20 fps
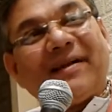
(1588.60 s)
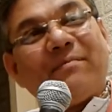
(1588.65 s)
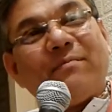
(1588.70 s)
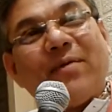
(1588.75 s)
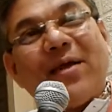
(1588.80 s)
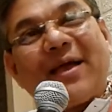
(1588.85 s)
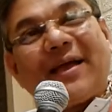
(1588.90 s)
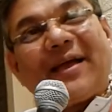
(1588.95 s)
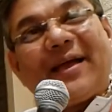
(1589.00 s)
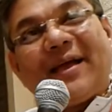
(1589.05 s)
and
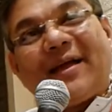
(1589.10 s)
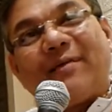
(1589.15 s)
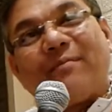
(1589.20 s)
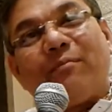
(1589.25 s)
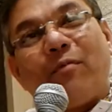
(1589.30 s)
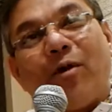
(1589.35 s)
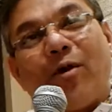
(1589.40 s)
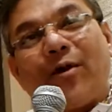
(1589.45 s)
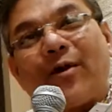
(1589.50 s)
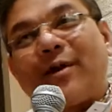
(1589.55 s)
making it
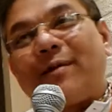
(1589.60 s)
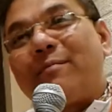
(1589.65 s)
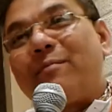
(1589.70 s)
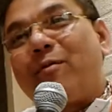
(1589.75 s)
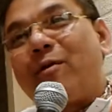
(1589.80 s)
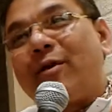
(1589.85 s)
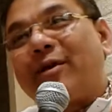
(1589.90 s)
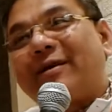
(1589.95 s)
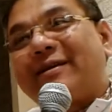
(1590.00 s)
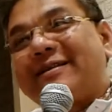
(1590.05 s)
more and
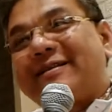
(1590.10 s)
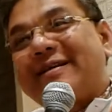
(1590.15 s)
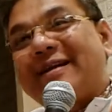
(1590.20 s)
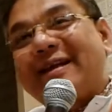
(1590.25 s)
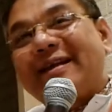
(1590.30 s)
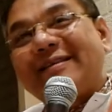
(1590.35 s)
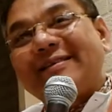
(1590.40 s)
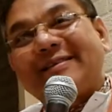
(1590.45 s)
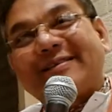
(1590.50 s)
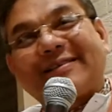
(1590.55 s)
more
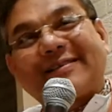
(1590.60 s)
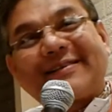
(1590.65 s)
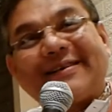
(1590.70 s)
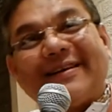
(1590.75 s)
condensed.